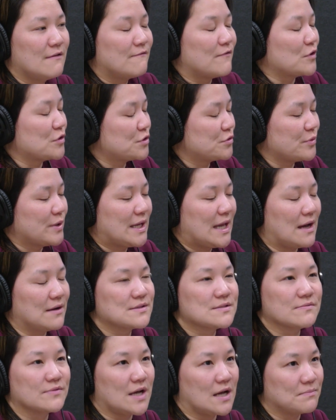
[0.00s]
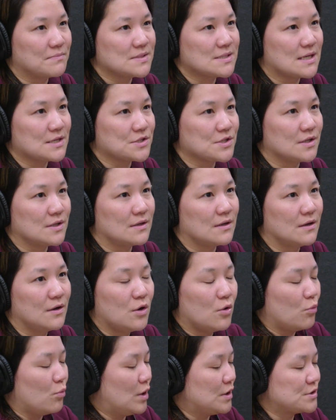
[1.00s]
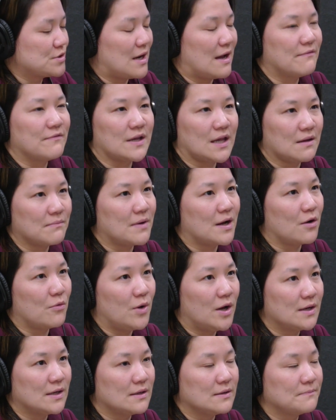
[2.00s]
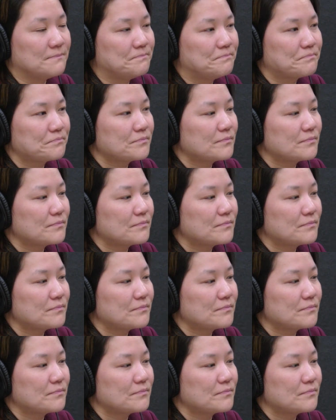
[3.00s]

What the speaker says: for 3 counts of gun possession while trafficking marijuana.